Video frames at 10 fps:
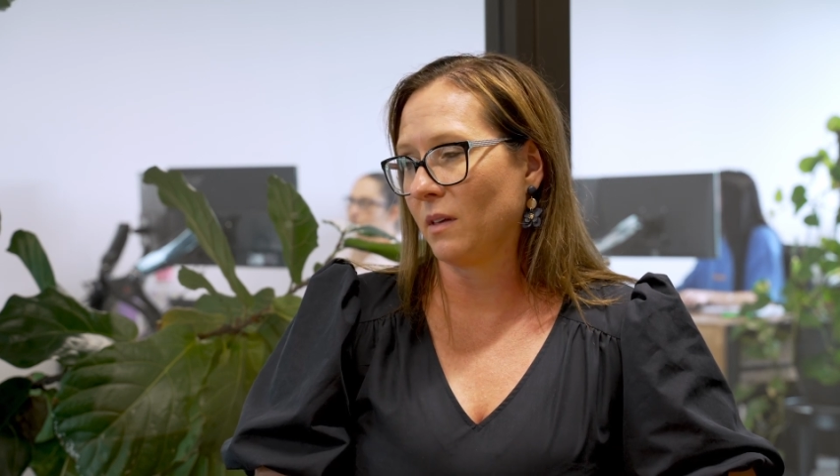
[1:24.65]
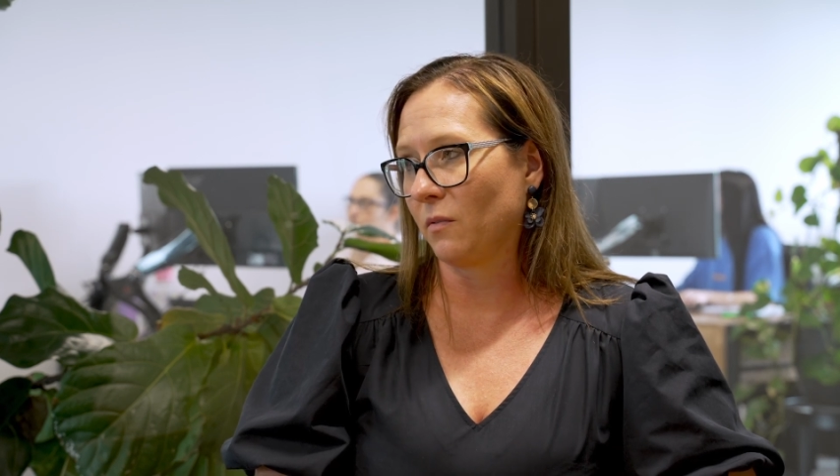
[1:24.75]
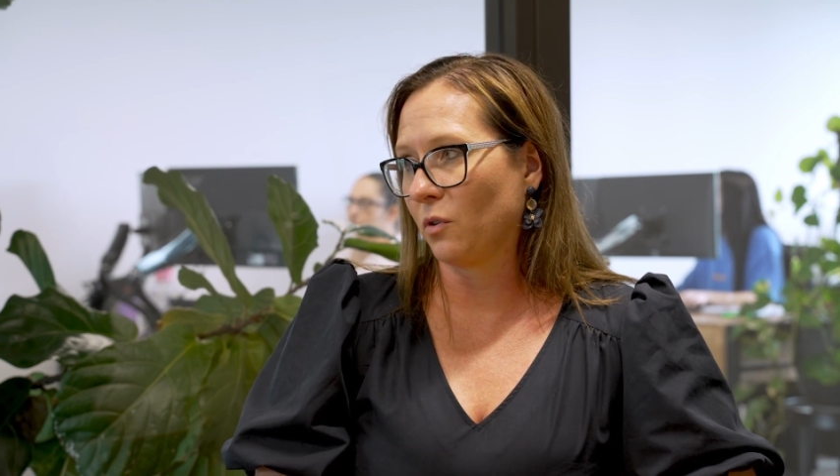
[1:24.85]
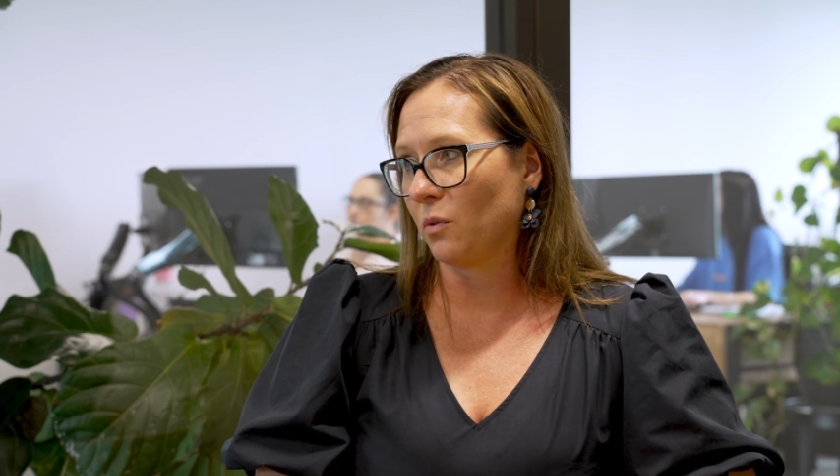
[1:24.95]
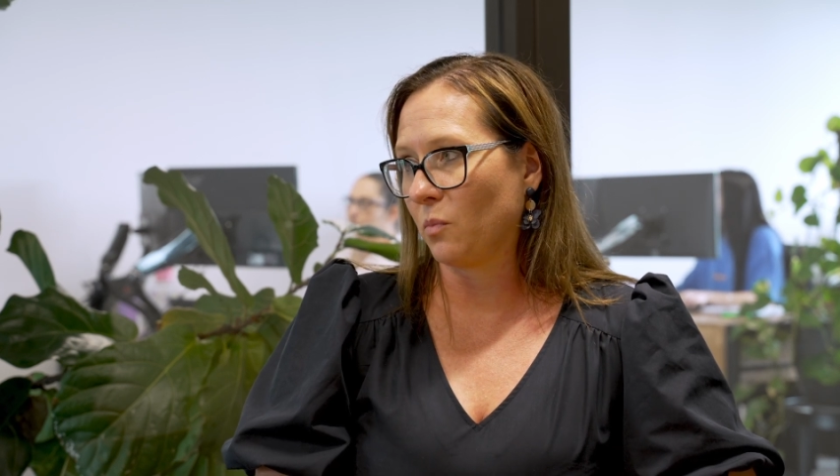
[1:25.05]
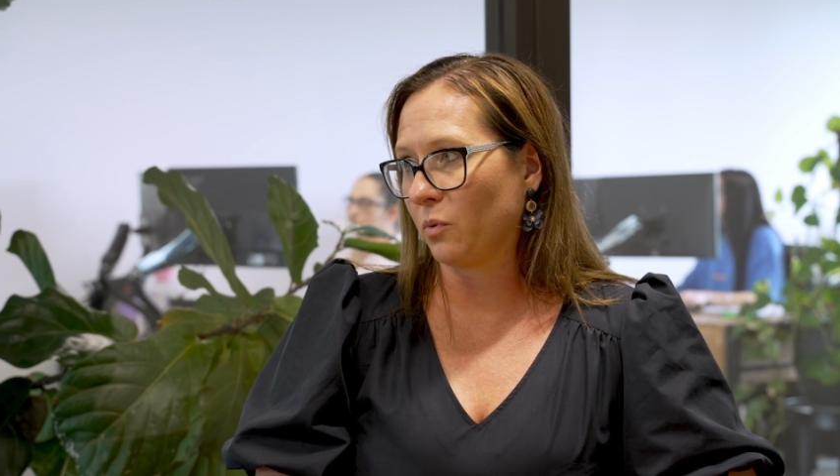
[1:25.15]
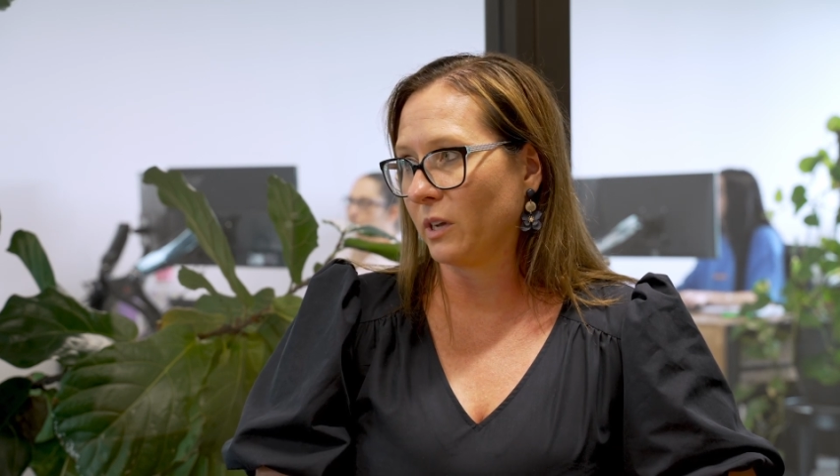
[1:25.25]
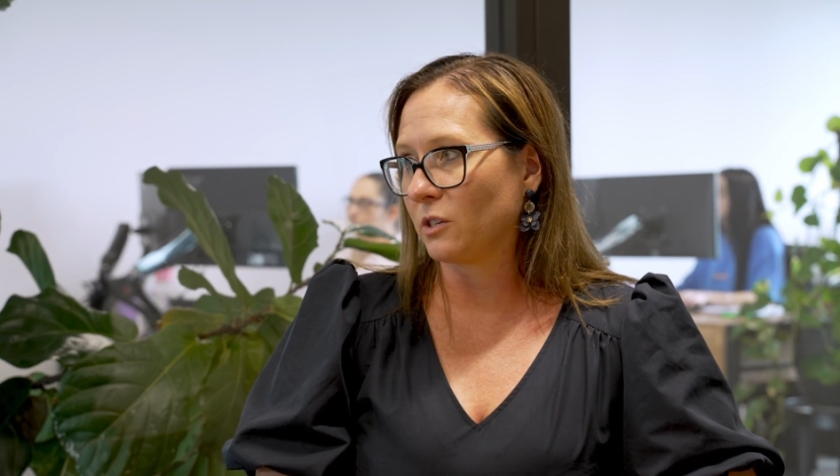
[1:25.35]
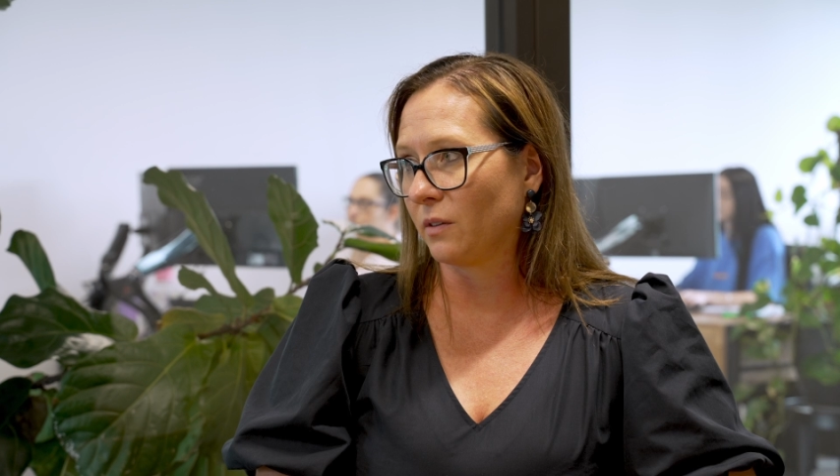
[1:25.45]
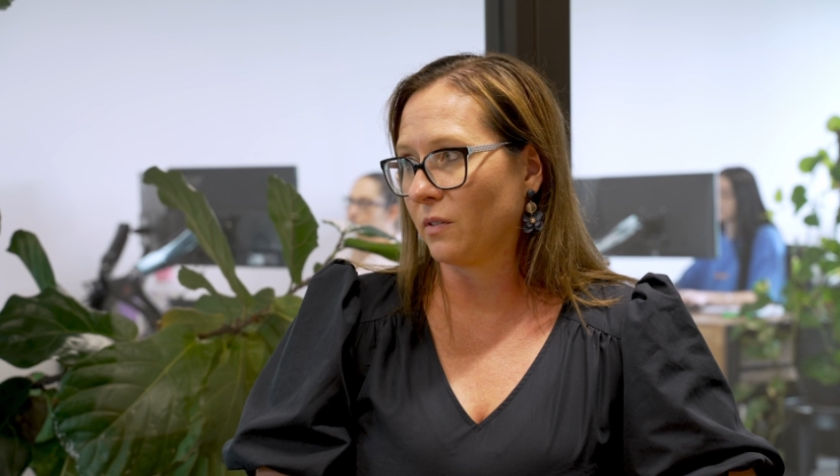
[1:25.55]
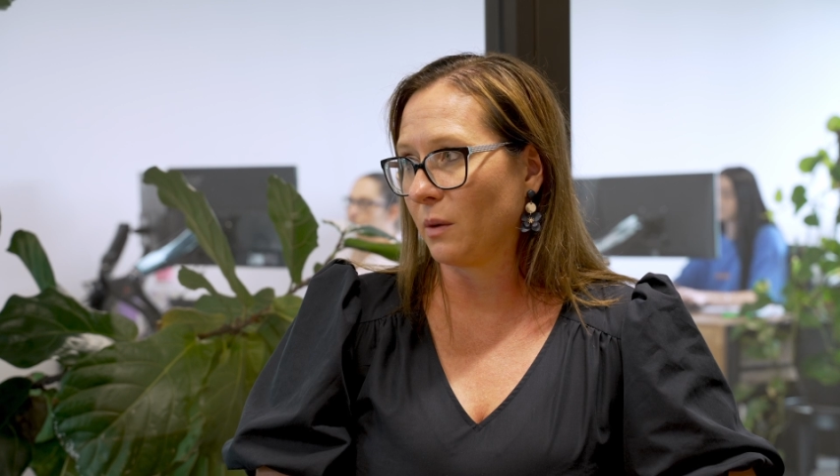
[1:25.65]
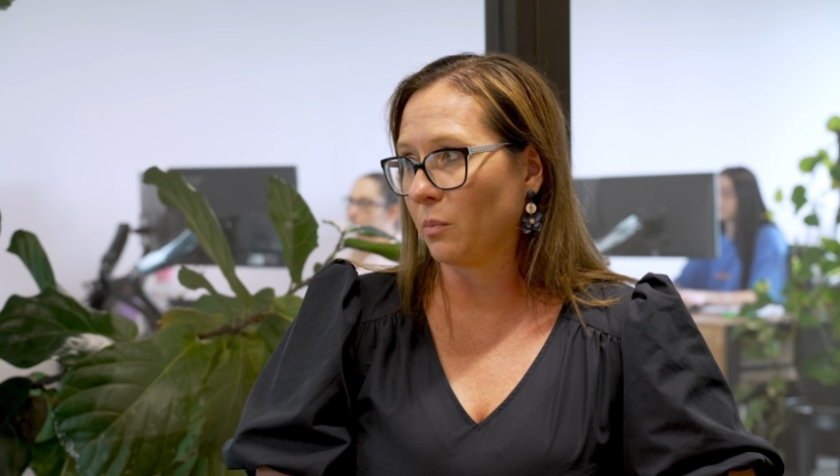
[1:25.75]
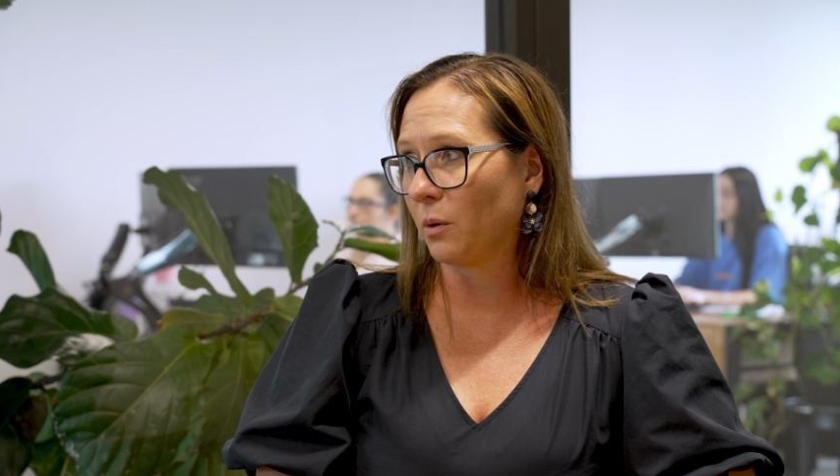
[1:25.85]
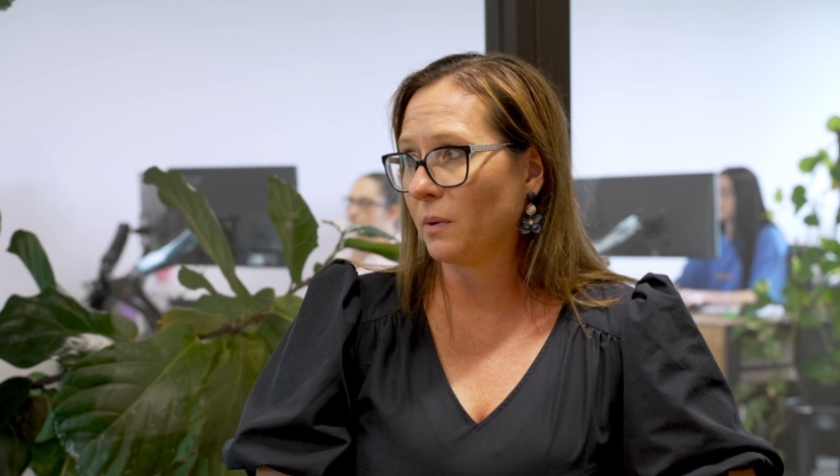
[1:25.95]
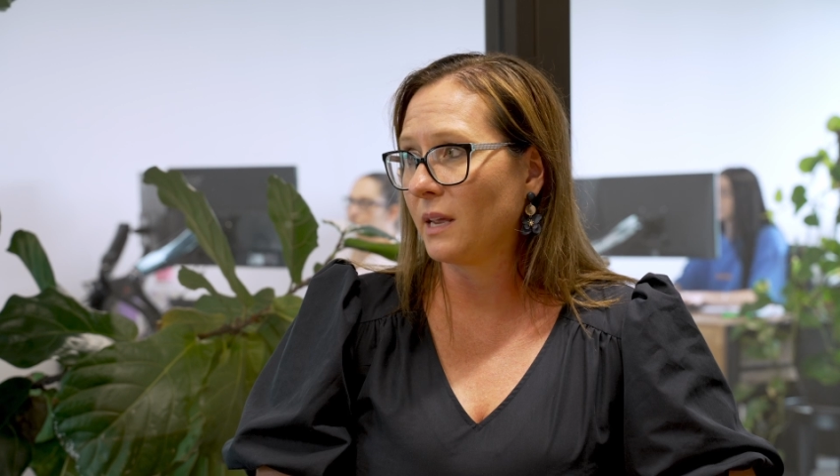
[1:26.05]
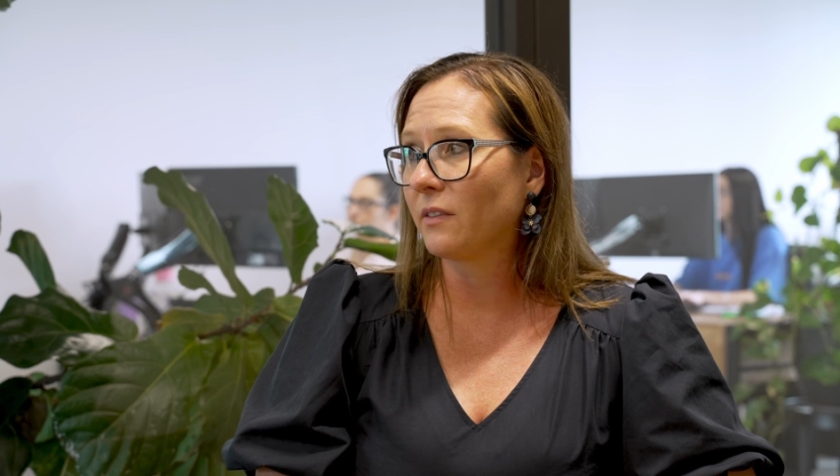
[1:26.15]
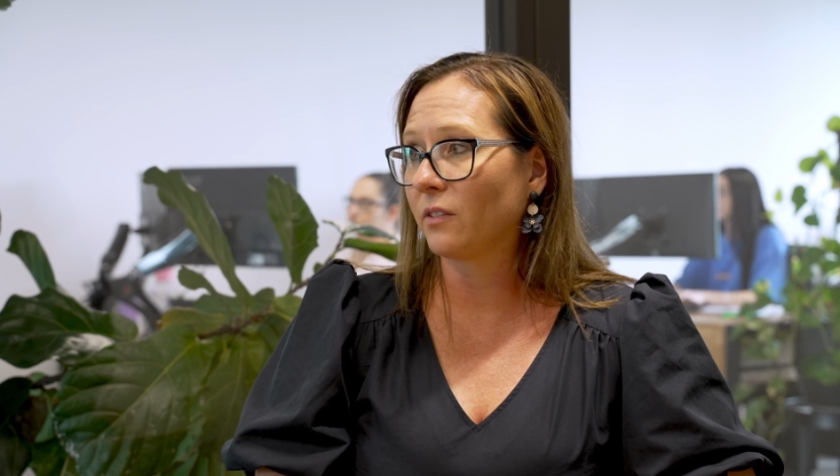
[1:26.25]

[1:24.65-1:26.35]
they've got a mortgage over their property,